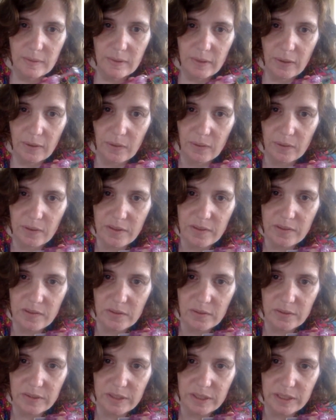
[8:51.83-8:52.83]
Hold the
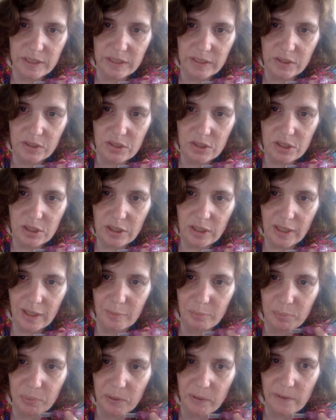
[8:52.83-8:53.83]
syringe
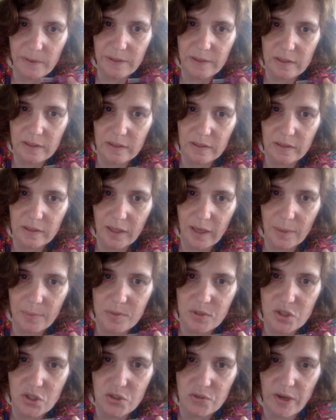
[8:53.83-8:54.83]
and pull the needle cap
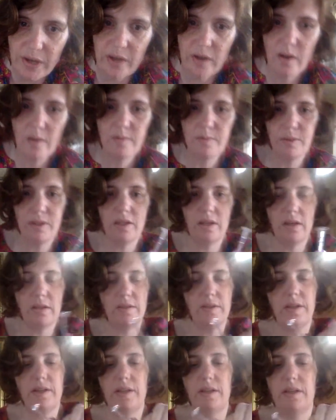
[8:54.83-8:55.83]
straight off with the
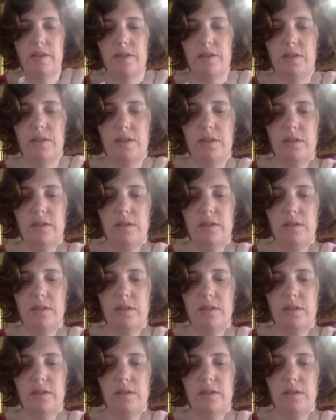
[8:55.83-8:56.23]
other hand.